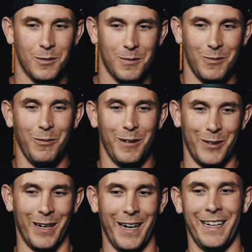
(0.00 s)
when
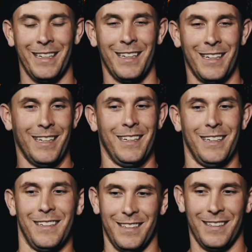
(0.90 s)
you're in it,
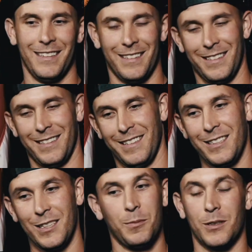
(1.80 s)

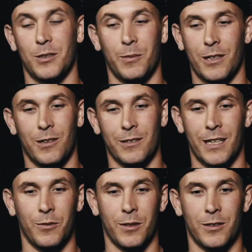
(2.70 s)
because there's been so many calls that
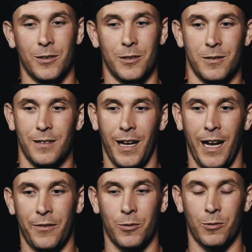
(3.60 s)
I've went to
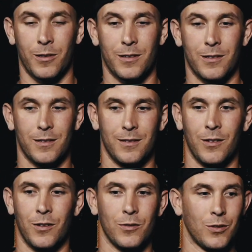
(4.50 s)
afterwards,
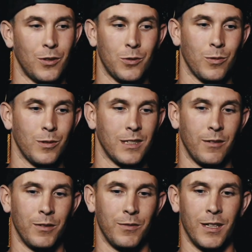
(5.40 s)
the search warrants
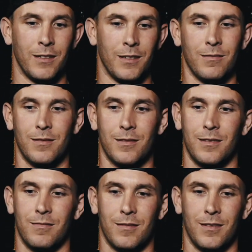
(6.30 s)
that we've done,
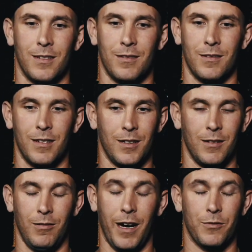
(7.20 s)

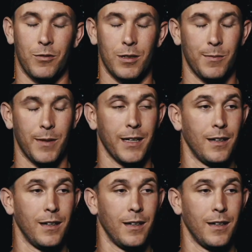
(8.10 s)
where afterwards I'm like,